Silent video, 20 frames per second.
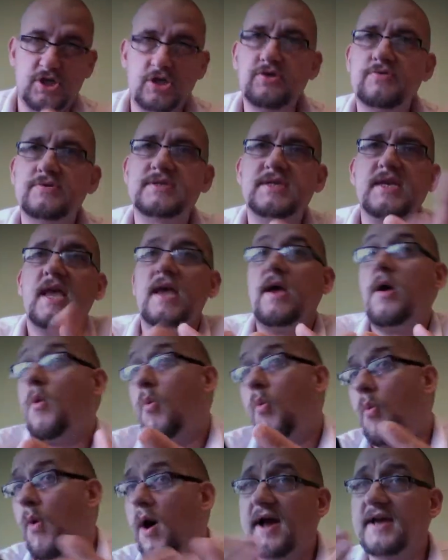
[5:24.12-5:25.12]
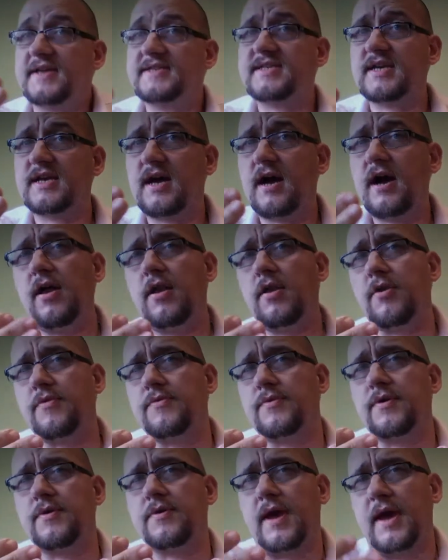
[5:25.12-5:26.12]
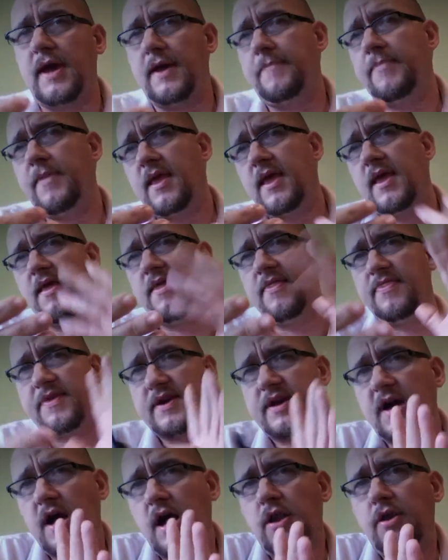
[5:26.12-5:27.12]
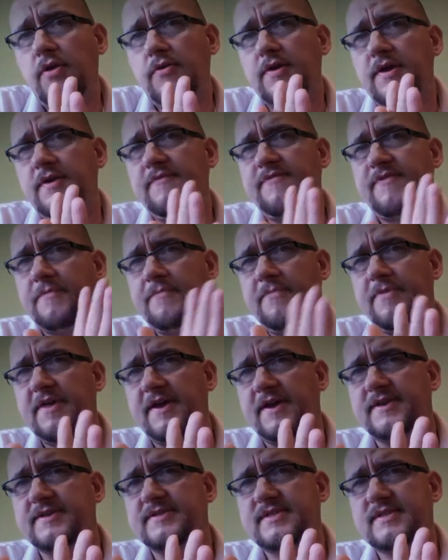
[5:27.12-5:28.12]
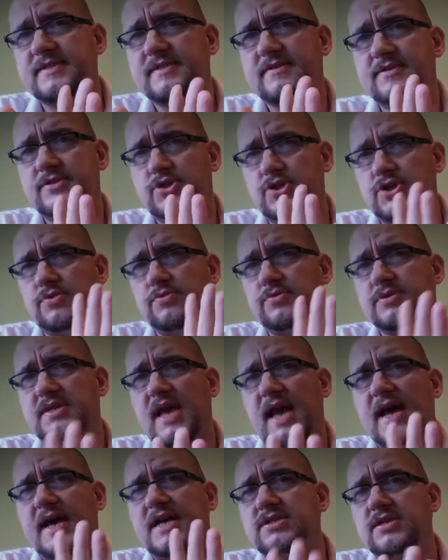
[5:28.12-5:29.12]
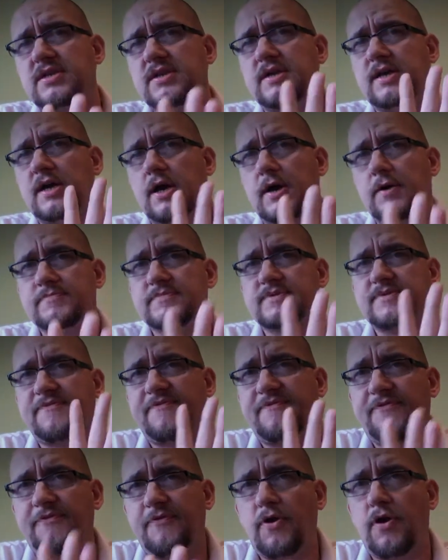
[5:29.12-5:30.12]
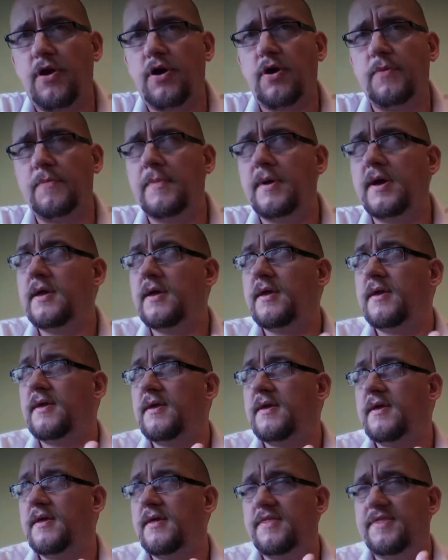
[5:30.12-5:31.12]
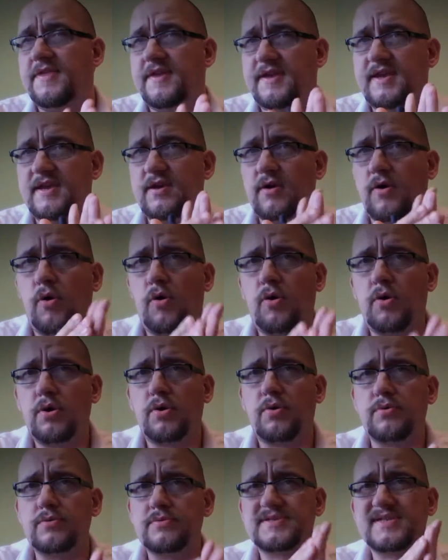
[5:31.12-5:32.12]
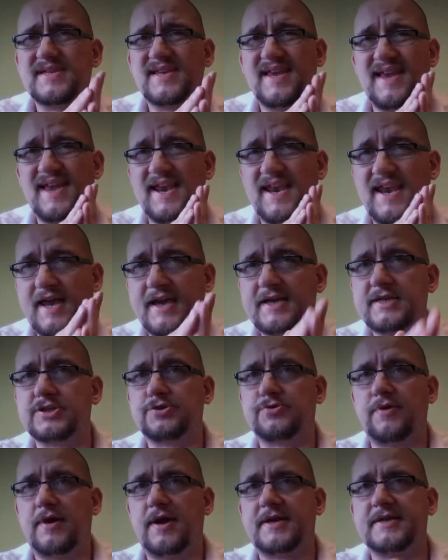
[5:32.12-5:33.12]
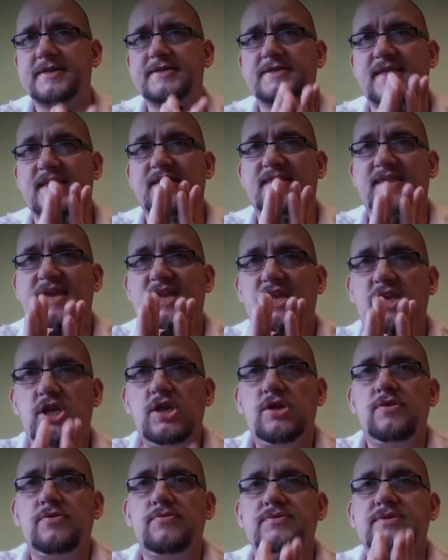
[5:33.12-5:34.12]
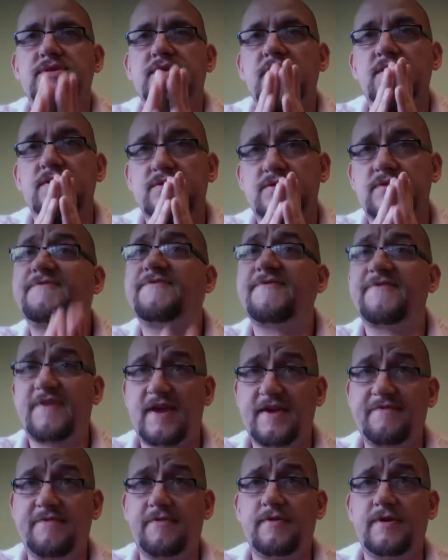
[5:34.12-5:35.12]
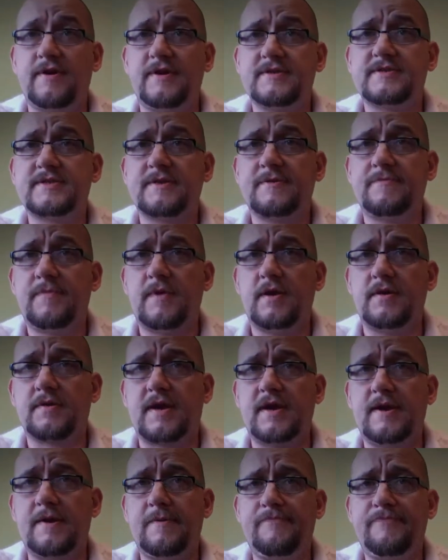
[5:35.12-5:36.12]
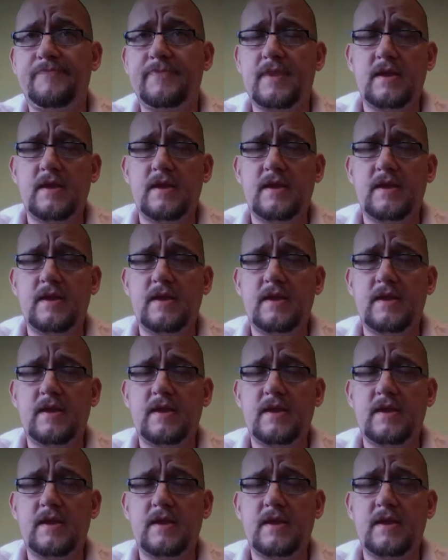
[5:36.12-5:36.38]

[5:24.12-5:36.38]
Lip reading: juice, why is it colored, okay? The coloring from this juice actually comes from the oils and extracts that they use to flavor it, okay?